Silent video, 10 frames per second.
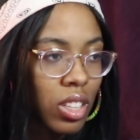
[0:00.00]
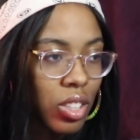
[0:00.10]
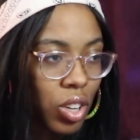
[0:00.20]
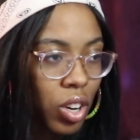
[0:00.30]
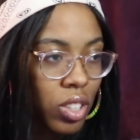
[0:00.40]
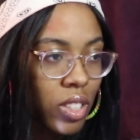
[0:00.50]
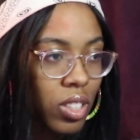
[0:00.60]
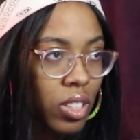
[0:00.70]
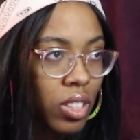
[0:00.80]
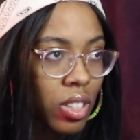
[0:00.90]
There's a cur-
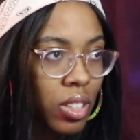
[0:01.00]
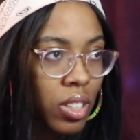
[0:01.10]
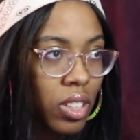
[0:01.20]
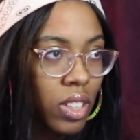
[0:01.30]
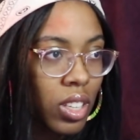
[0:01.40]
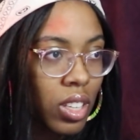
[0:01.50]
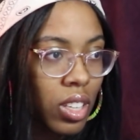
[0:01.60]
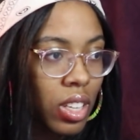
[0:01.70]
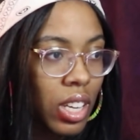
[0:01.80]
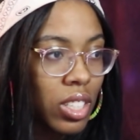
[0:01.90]

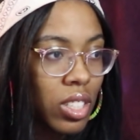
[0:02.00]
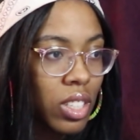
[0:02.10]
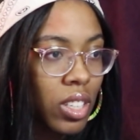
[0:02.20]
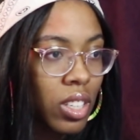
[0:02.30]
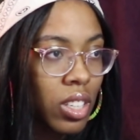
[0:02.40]
Is-